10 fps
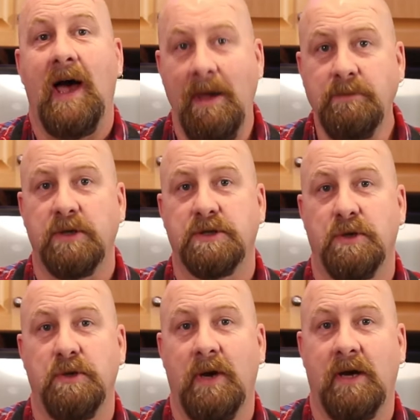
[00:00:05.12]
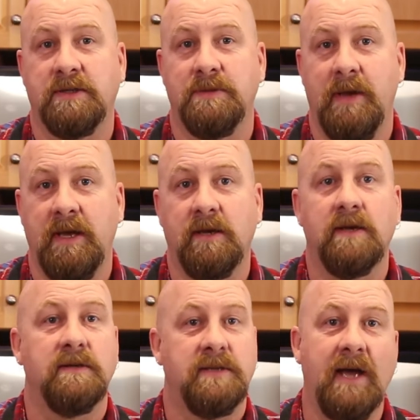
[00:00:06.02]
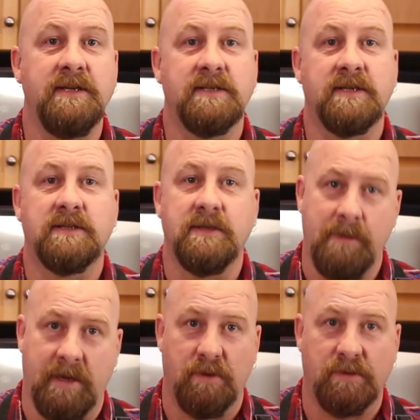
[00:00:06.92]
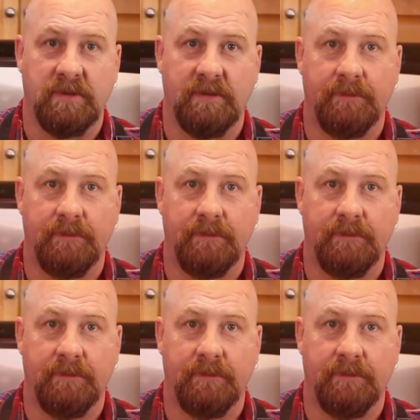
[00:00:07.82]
I'm going to show you how to make diced tomatoes.